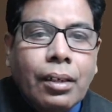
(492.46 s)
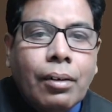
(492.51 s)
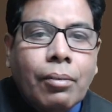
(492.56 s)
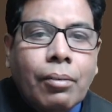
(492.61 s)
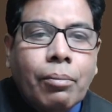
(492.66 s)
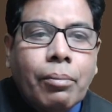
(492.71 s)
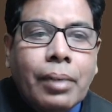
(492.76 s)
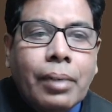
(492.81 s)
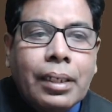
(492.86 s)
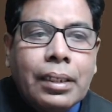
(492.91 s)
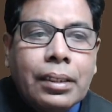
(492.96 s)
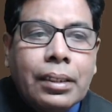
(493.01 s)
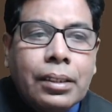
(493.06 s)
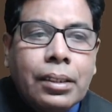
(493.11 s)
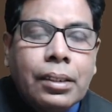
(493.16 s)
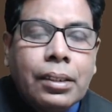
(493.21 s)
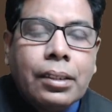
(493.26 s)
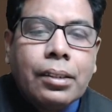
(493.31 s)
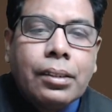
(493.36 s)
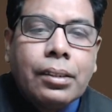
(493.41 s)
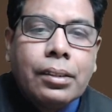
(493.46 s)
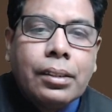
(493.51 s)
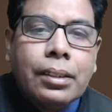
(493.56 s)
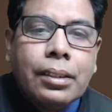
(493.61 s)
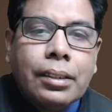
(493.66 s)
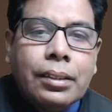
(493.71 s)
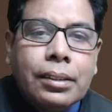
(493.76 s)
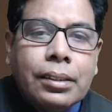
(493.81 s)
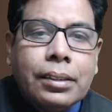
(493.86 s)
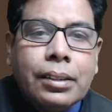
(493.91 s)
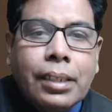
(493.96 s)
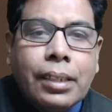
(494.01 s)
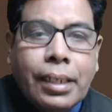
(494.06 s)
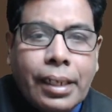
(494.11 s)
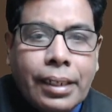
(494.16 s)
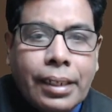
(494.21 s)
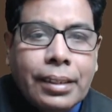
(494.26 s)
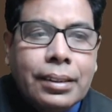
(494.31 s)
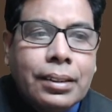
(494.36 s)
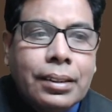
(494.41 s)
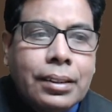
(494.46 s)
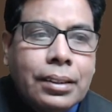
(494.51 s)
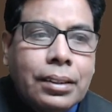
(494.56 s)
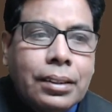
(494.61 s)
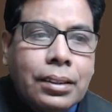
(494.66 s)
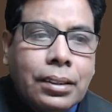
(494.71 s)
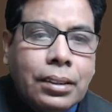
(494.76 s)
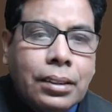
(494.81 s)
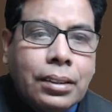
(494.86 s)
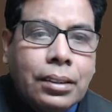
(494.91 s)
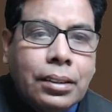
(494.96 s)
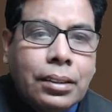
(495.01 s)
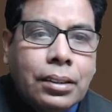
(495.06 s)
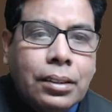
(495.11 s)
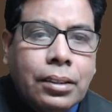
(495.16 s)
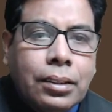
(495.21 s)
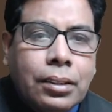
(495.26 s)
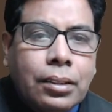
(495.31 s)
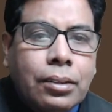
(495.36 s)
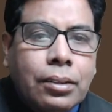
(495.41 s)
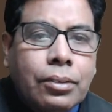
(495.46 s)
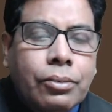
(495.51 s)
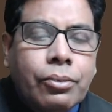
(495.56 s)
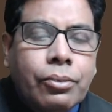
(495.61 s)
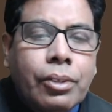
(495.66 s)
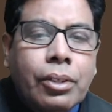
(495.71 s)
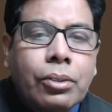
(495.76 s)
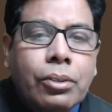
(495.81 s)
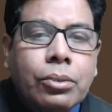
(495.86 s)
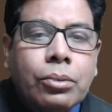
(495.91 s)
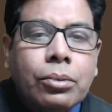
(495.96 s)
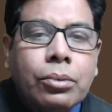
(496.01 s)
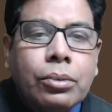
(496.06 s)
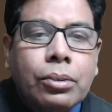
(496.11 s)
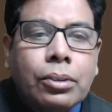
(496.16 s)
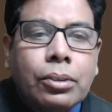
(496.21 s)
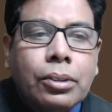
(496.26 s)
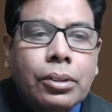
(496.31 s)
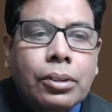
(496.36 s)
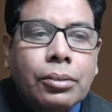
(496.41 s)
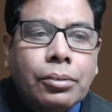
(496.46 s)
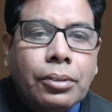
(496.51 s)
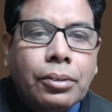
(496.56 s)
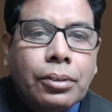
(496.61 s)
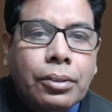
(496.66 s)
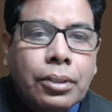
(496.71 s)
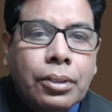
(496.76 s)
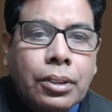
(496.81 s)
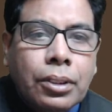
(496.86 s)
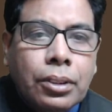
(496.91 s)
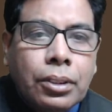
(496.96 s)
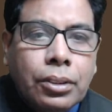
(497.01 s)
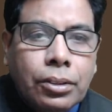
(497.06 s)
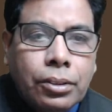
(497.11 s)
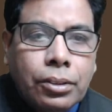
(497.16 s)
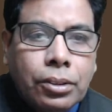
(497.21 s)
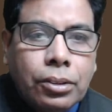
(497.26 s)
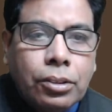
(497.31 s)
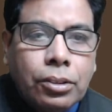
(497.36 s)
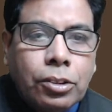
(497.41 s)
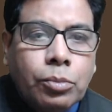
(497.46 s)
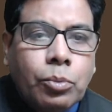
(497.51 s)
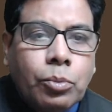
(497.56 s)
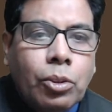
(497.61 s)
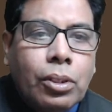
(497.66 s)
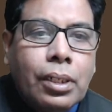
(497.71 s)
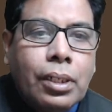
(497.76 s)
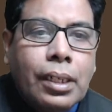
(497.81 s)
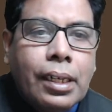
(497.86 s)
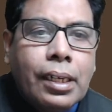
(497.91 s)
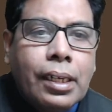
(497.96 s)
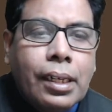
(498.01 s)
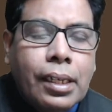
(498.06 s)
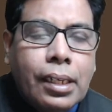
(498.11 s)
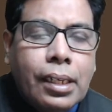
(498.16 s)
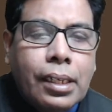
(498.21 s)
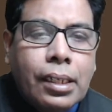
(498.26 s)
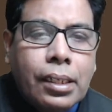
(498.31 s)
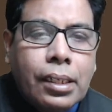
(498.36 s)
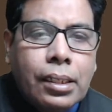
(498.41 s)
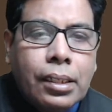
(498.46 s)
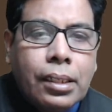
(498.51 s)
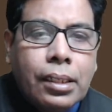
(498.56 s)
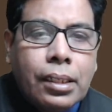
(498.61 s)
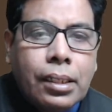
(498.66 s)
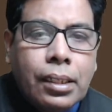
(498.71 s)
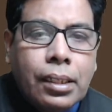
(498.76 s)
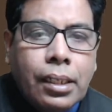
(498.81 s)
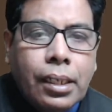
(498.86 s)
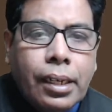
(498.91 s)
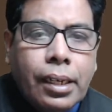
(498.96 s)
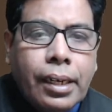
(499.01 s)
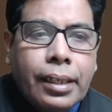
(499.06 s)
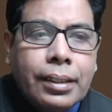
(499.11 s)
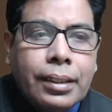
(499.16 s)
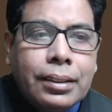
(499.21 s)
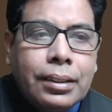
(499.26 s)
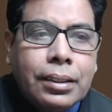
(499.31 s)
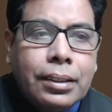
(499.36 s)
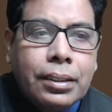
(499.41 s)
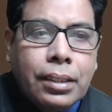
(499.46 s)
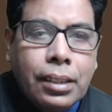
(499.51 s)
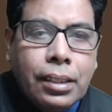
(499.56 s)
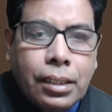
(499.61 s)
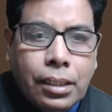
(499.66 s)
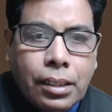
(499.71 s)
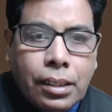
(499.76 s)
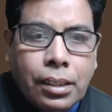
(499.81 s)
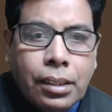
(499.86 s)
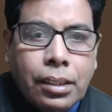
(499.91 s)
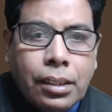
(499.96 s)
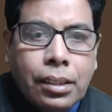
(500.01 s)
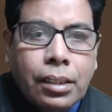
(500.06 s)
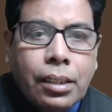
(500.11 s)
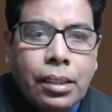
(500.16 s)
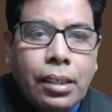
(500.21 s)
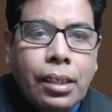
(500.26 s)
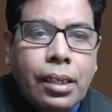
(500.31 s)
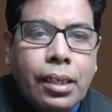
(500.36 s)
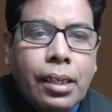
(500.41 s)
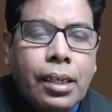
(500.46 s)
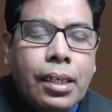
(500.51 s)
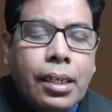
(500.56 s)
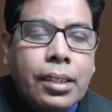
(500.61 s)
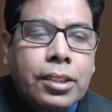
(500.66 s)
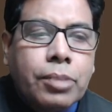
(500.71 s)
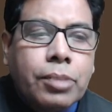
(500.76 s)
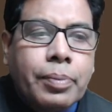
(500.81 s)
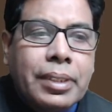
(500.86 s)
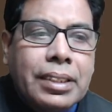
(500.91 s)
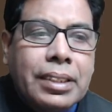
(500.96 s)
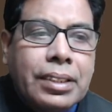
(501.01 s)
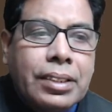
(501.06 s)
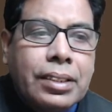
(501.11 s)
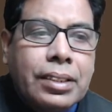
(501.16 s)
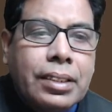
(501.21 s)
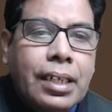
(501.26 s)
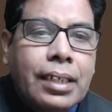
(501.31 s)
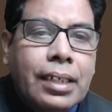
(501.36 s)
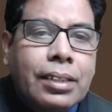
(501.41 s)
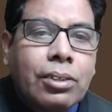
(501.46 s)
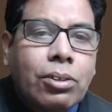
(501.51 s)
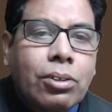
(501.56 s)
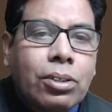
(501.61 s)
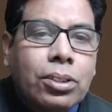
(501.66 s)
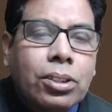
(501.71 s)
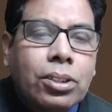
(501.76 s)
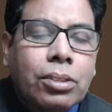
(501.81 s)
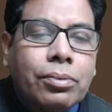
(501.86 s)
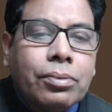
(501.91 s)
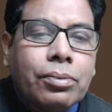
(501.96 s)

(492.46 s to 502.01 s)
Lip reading: but there is a additional, we have to small additional expense at the cost of